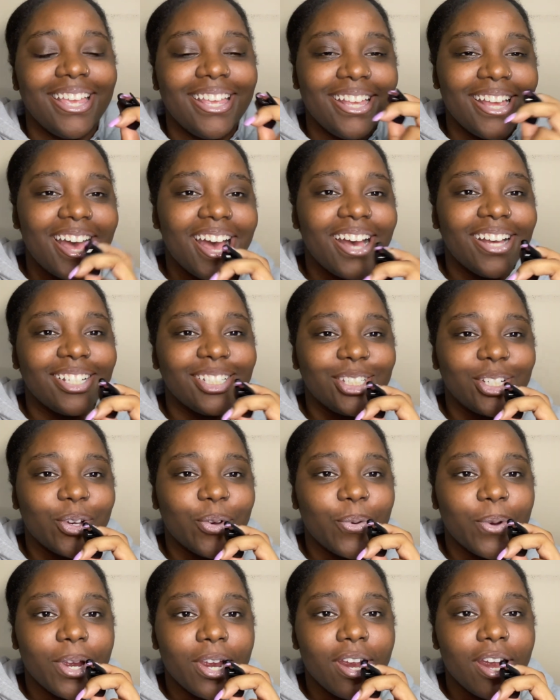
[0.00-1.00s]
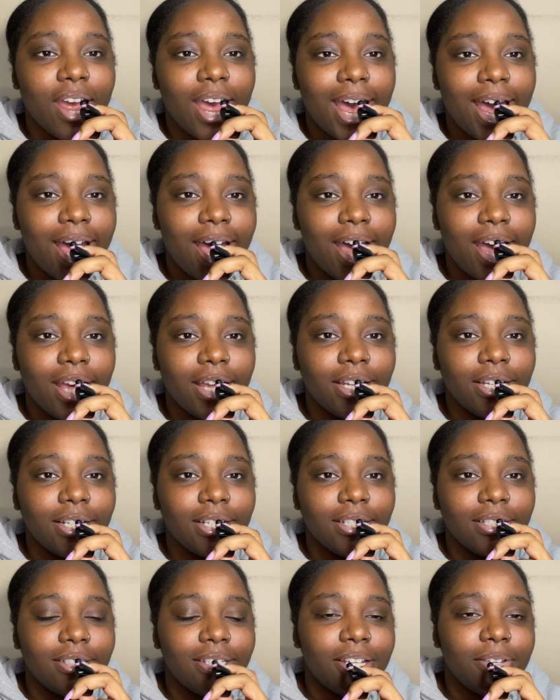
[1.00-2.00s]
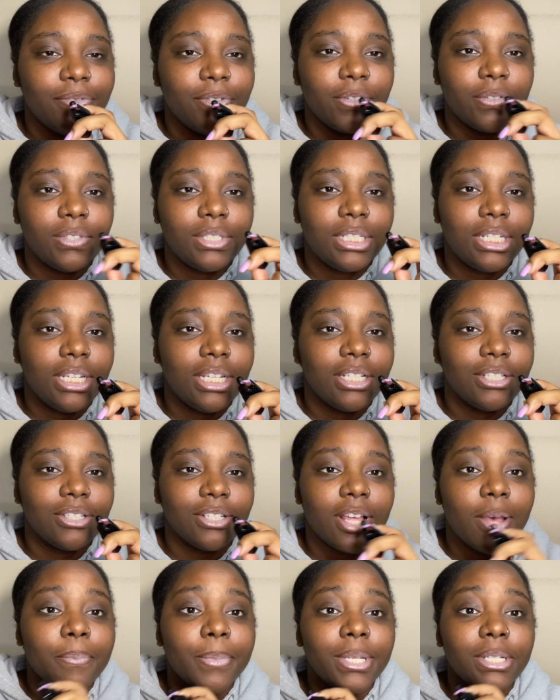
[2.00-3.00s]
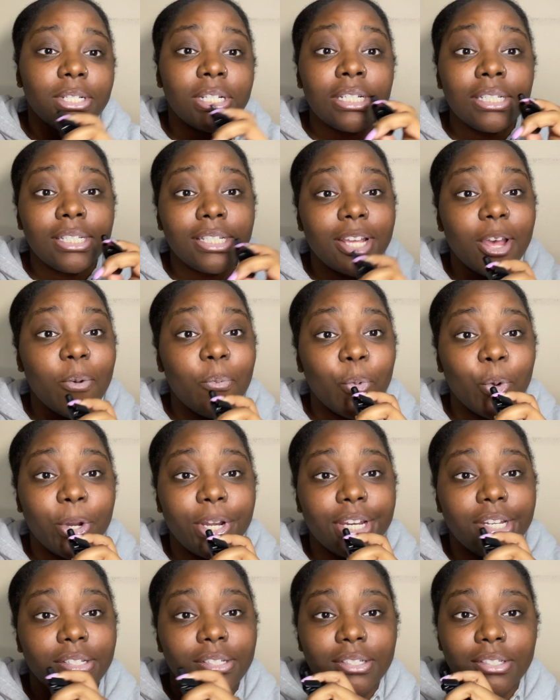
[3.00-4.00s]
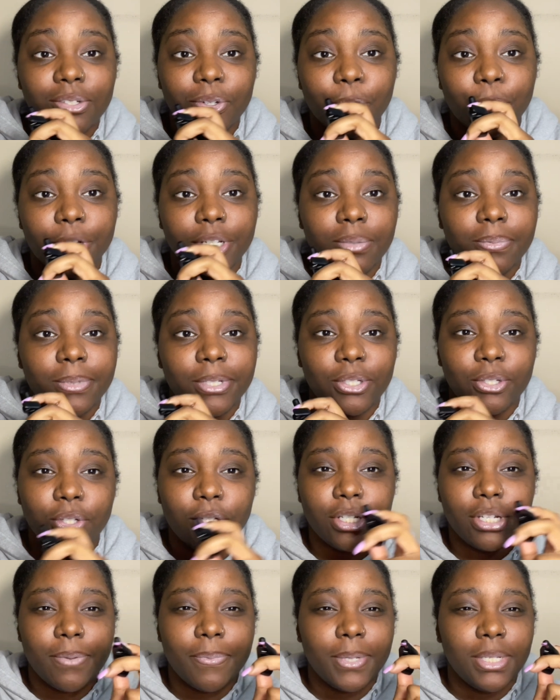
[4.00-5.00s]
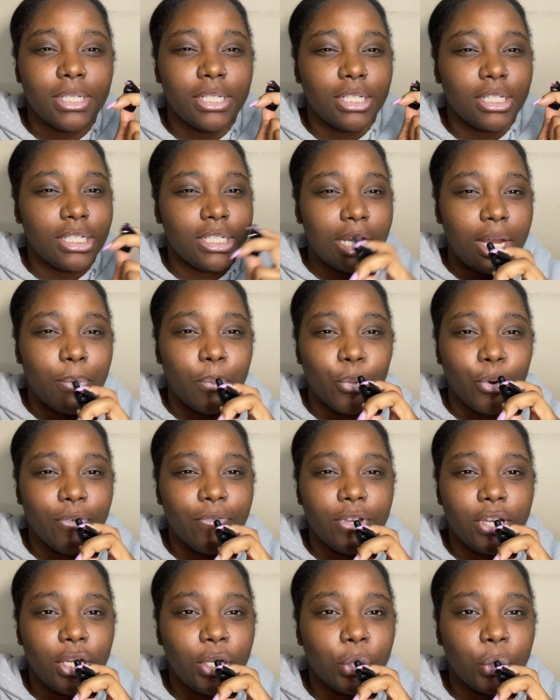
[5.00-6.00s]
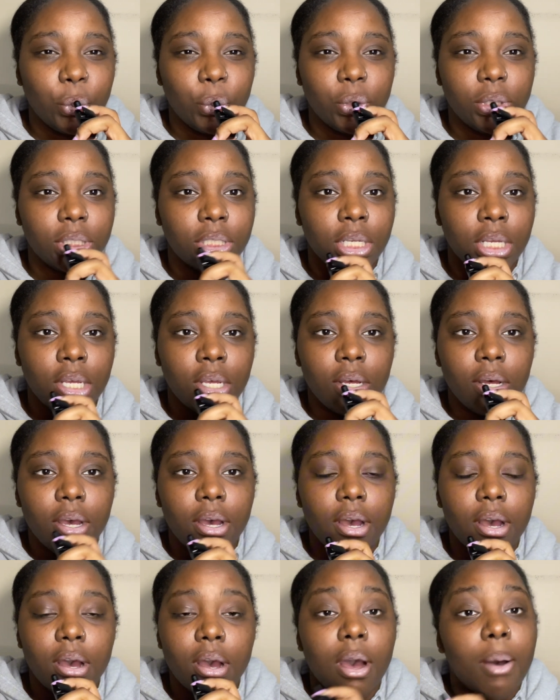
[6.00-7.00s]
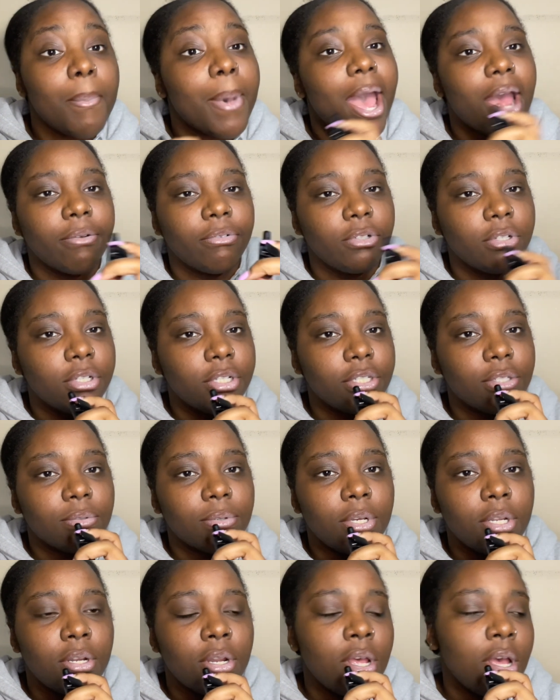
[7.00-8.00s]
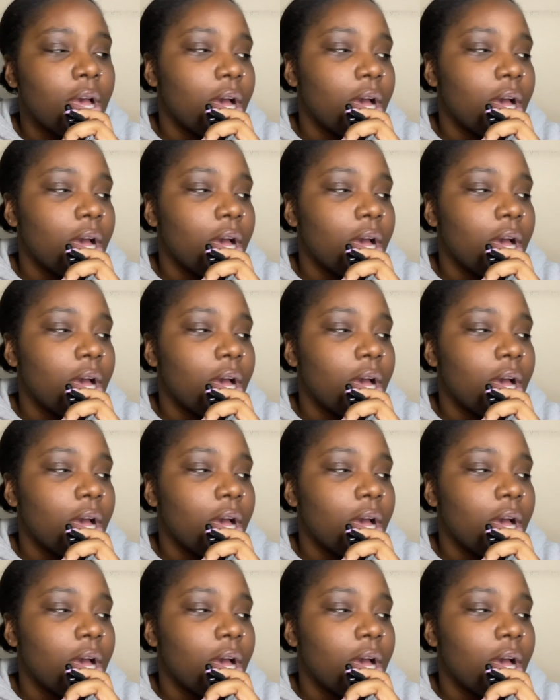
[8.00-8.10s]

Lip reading: Yeah, so we're at day 15. So that means just 10 more days until Christmas. So that means there's 10 more videos after this one.